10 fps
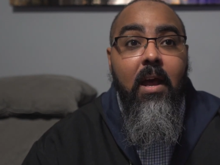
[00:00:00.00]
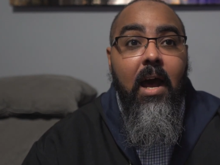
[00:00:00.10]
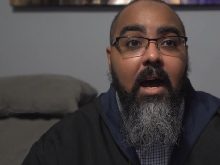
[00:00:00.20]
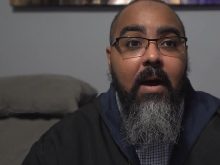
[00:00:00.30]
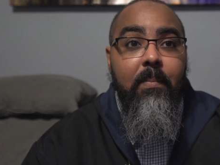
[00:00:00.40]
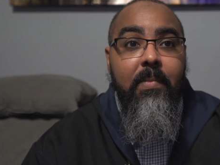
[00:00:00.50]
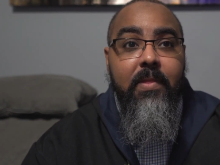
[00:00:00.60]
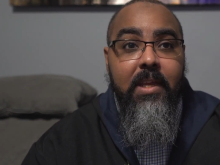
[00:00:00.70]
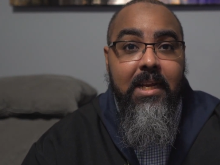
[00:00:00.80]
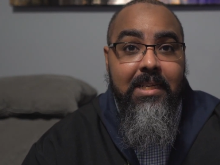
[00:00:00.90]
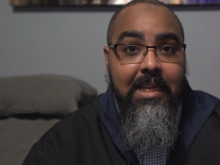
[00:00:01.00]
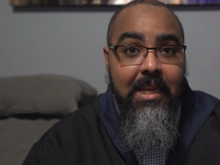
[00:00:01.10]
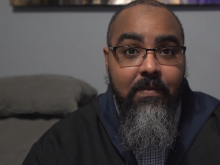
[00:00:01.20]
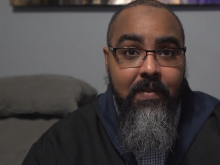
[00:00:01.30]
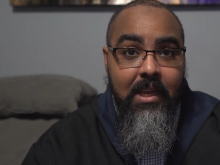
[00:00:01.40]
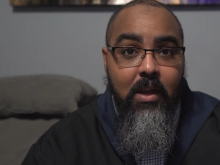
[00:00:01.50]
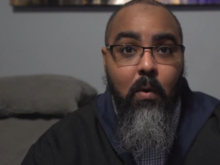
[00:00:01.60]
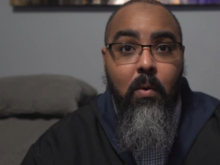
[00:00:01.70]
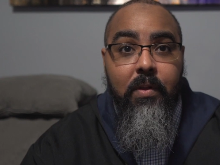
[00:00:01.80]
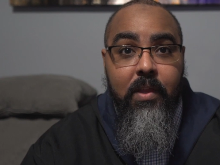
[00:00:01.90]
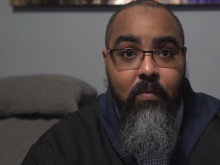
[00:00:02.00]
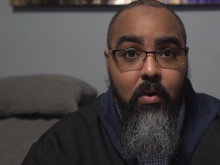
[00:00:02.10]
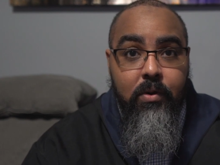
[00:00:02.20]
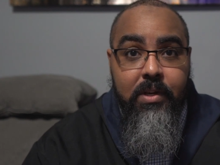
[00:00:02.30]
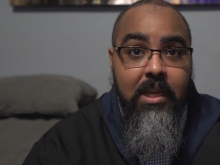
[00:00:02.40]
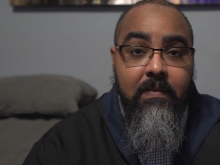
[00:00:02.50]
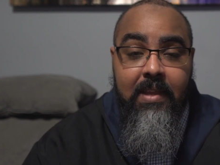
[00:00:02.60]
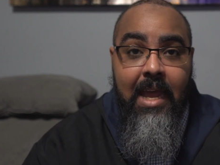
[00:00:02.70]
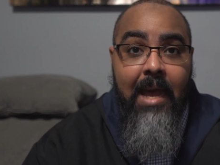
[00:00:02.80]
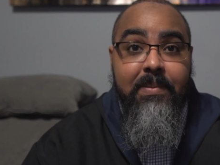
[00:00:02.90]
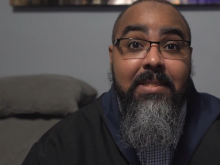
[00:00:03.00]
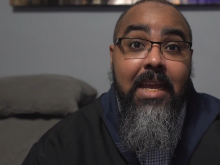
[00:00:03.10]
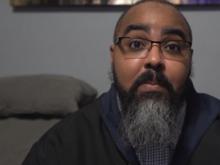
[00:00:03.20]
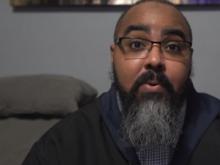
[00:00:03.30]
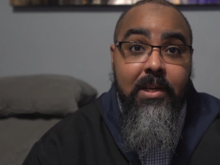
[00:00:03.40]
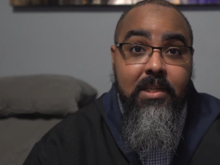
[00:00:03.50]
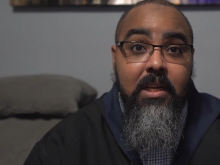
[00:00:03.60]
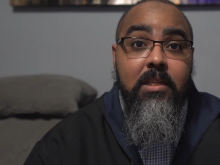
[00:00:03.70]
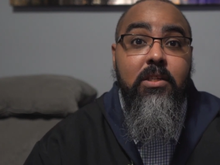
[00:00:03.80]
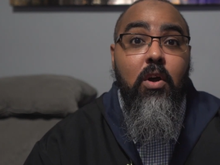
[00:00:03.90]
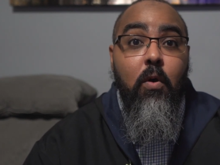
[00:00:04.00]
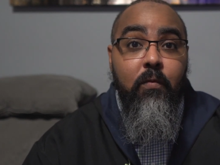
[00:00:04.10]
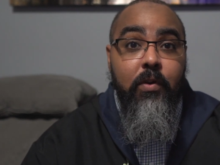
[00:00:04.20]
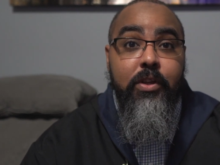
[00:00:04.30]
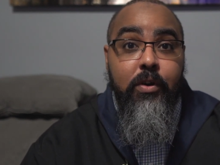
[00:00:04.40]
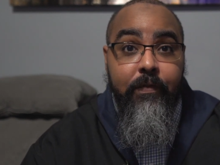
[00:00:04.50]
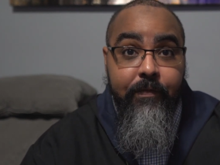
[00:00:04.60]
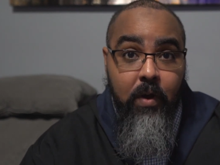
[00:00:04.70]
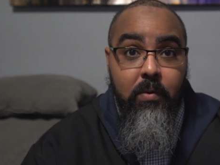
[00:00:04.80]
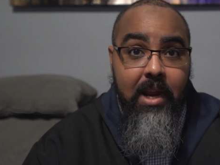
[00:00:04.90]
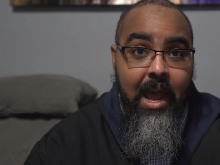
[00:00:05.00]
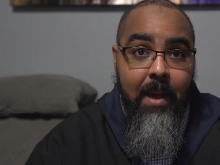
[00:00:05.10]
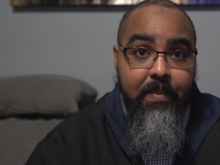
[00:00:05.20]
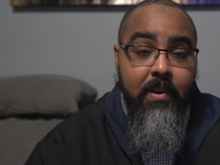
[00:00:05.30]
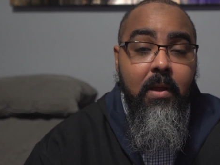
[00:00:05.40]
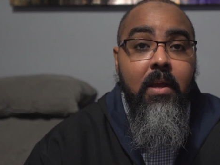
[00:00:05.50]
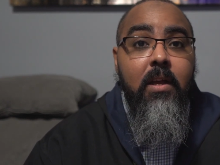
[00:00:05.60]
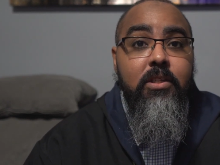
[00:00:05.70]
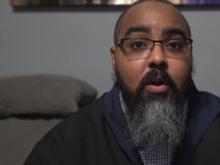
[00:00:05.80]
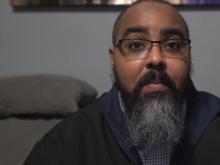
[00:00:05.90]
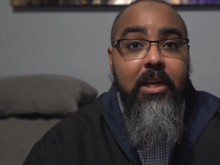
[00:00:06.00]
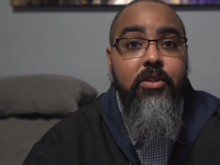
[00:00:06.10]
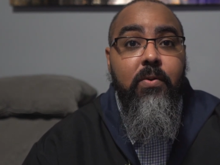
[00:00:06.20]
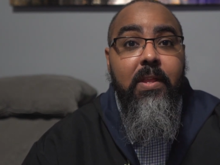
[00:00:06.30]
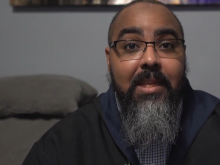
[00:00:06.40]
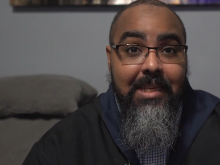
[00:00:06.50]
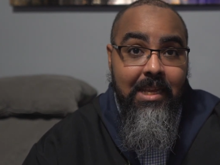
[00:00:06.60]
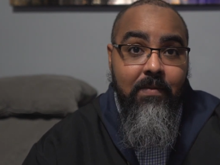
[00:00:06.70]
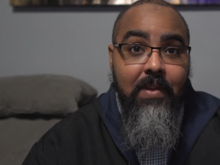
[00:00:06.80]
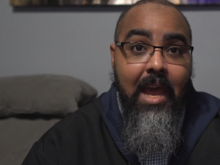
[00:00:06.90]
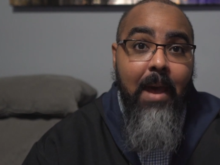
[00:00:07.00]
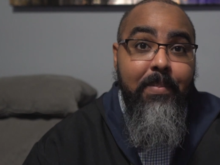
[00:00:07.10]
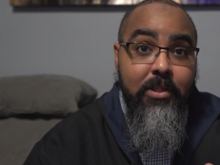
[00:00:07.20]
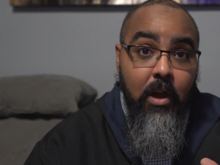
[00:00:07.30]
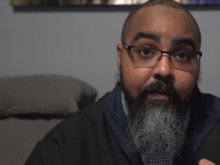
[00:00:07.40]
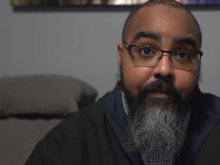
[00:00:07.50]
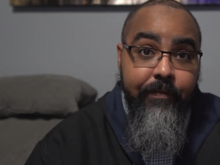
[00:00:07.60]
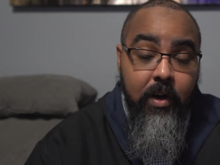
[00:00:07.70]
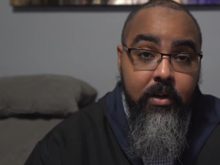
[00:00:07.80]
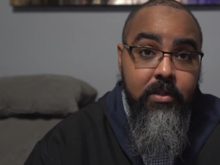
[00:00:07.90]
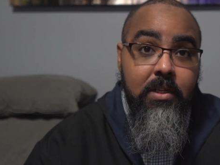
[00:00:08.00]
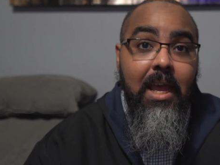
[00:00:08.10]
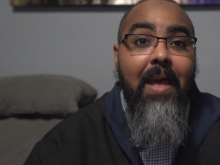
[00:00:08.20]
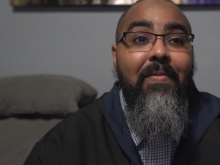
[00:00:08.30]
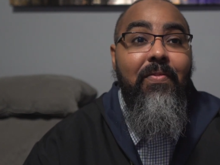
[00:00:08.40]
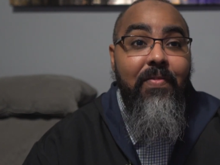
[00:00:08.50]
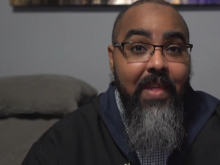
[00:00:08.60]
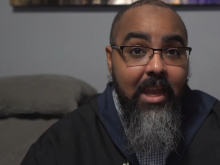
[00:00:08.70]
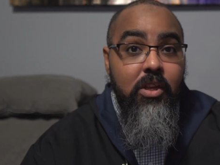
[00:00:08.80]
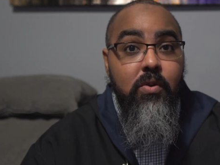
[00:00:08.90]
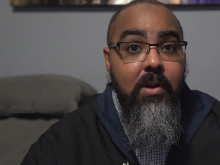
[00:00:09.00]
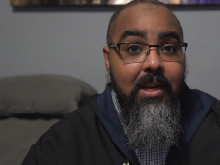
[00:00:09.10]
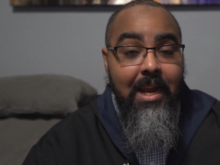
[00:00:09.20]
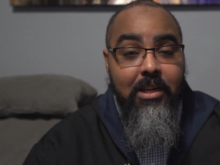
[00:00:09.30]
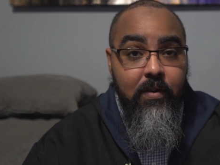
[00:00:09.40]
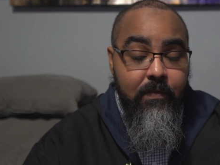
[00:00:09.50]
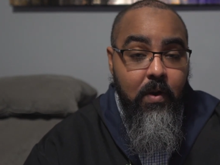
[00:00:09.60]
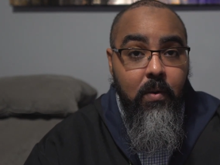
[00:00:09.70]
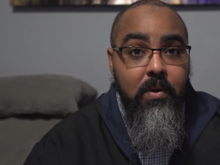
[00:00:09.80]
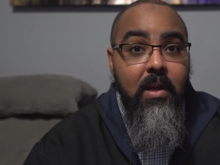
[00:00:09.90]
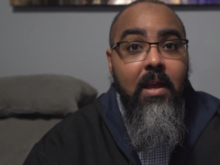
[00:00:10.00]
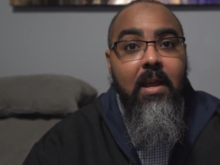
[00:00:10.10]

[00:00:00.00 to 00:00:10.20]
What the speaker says: The TV or the Roku TV apps take precedence over your phone app. So make sure that the TV app is on first, and then you connect your phone.